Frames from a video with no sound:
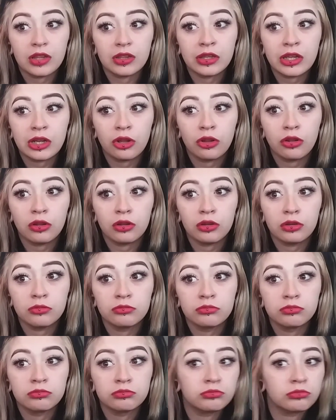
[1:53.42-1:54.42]
little
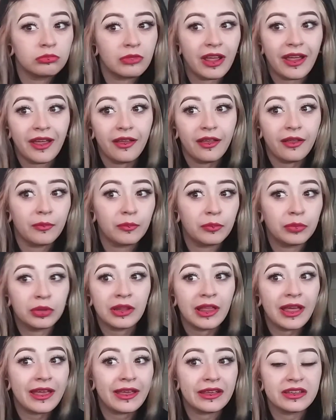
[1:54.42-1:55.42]

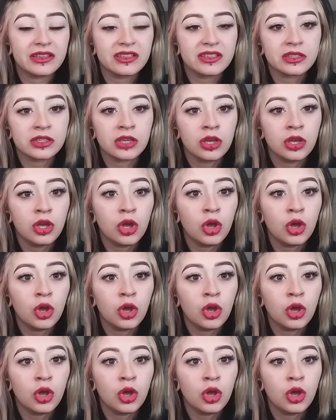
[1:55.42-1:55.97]
place